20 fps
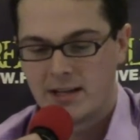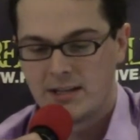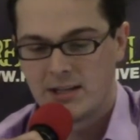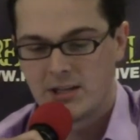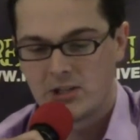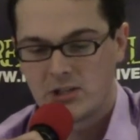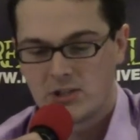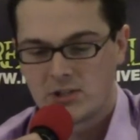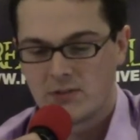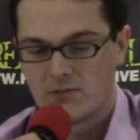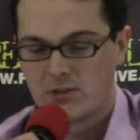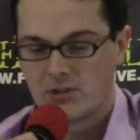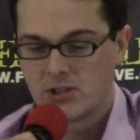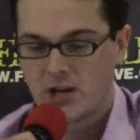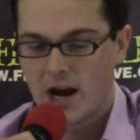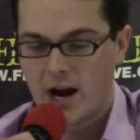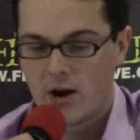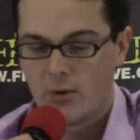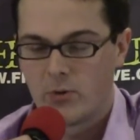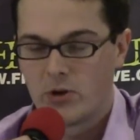conditions of the
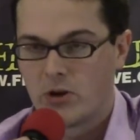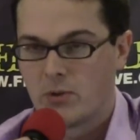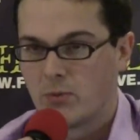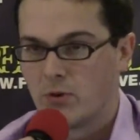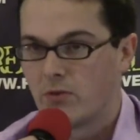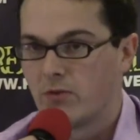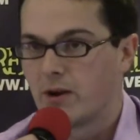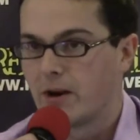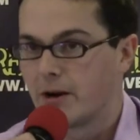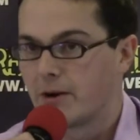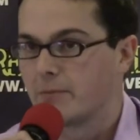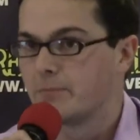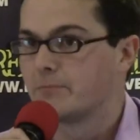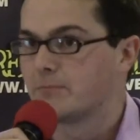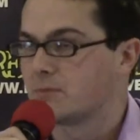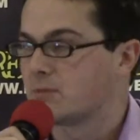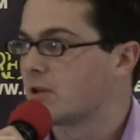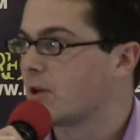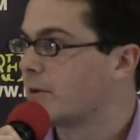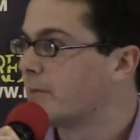Shire when you move here.
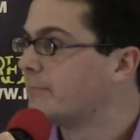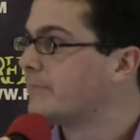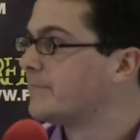So,